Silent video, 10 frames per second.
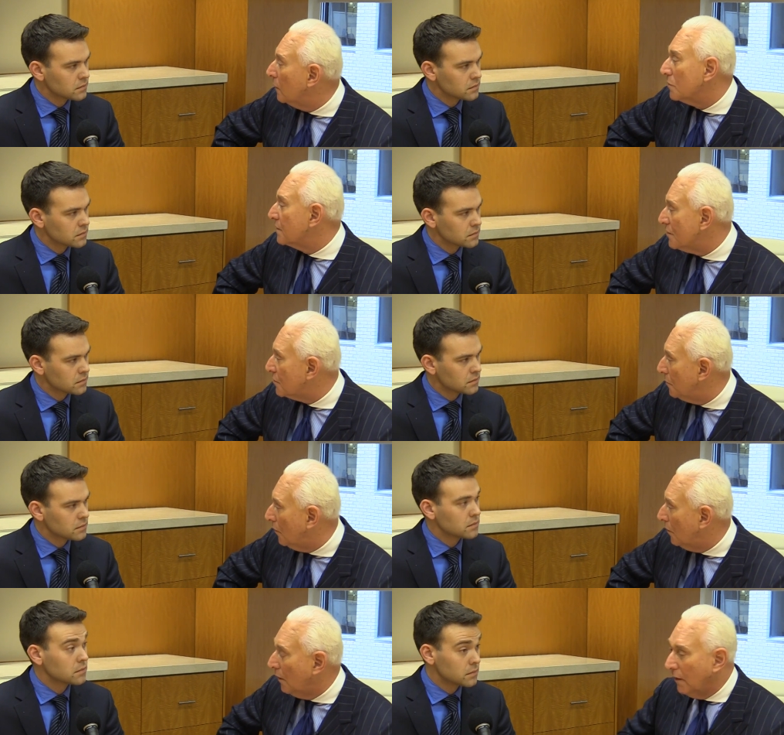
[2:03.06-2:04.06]

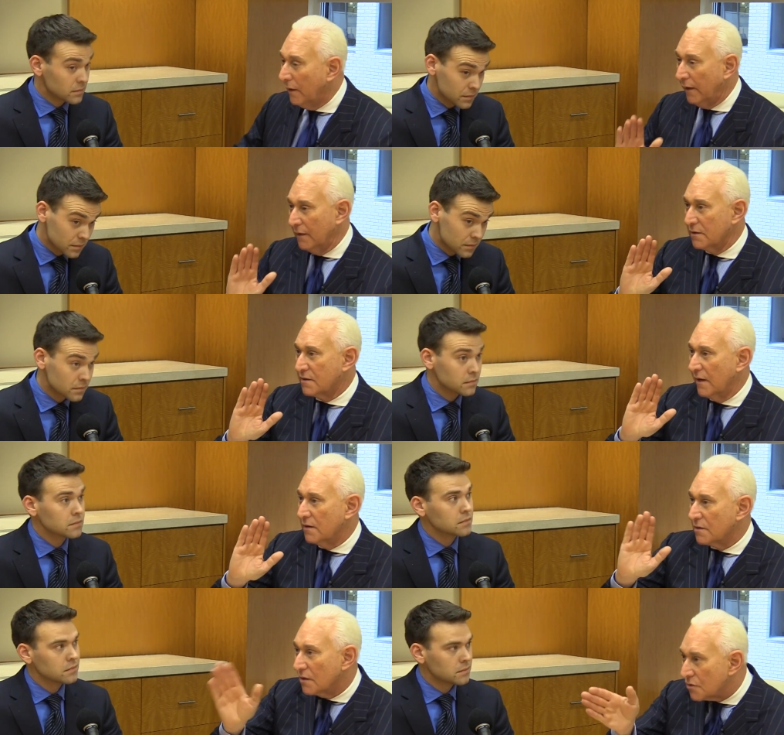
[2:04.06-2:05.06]
Speaker 1: irresistible. It
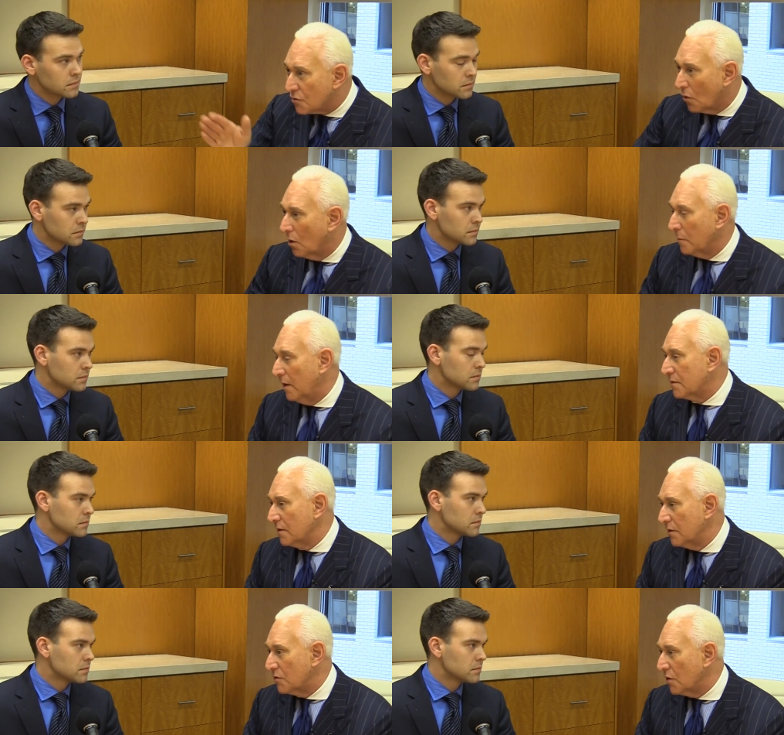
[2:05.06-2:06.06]
sends a strong
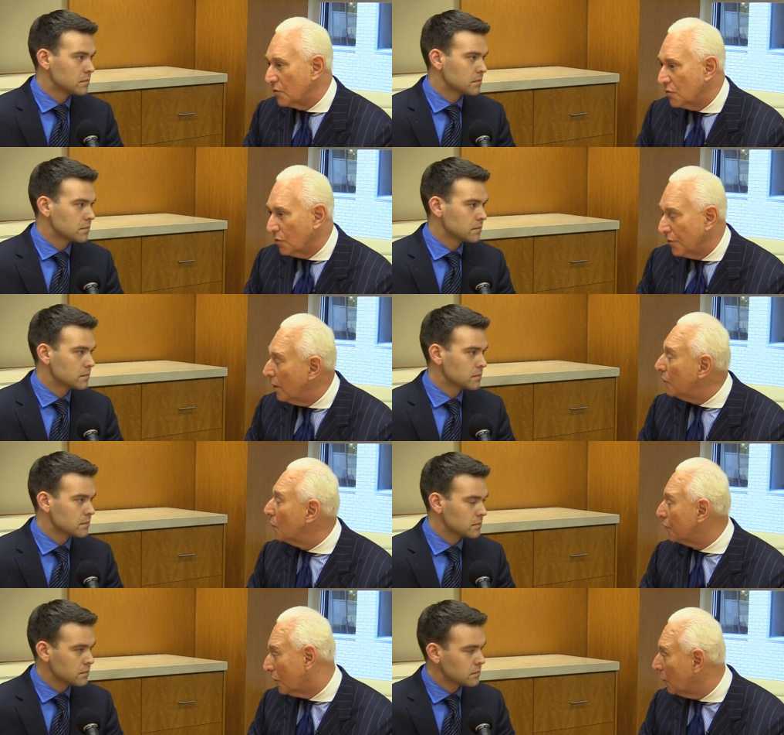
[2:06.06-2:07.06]
message to the
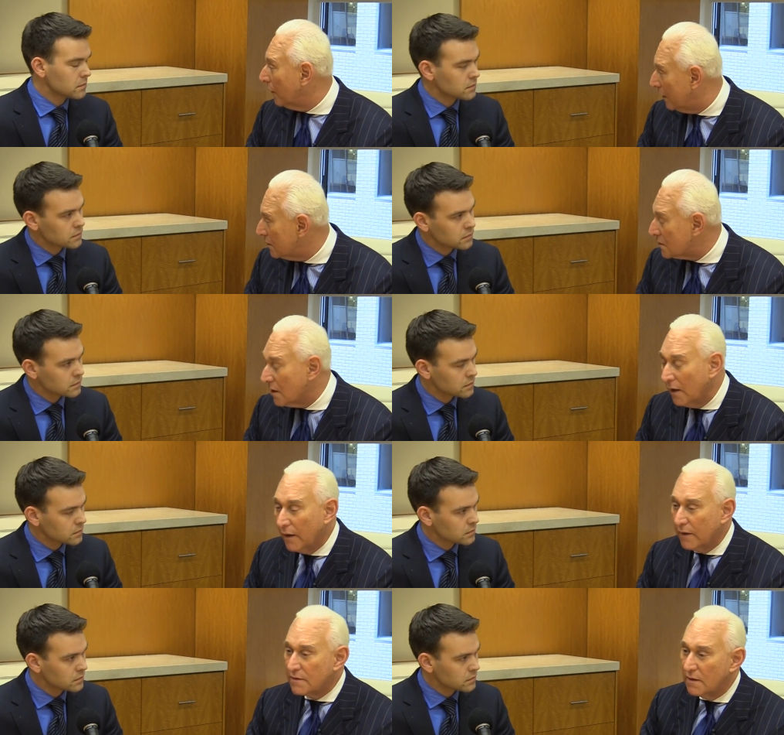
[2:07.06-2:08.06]
North Koreans.
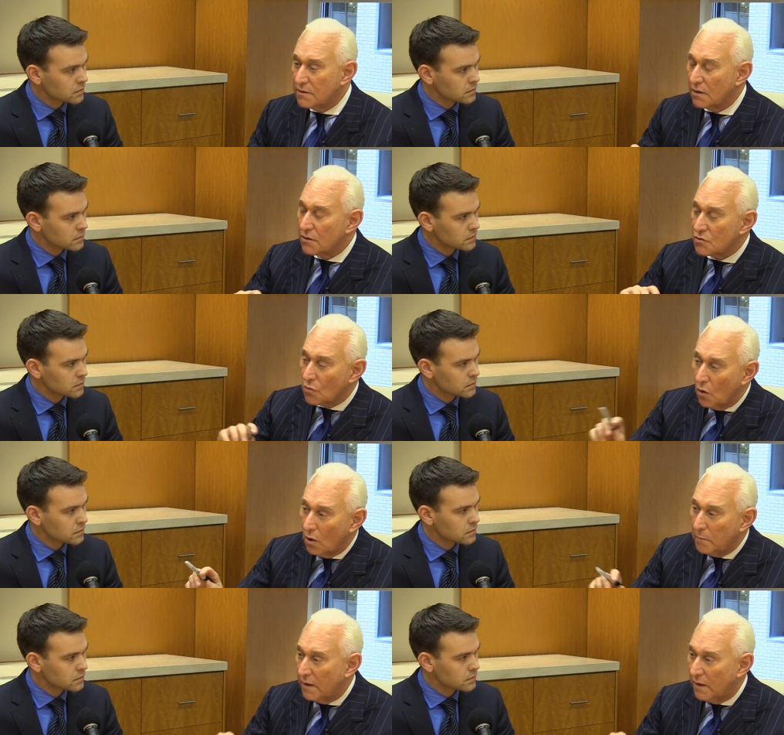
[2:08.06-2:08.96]
It sends a strong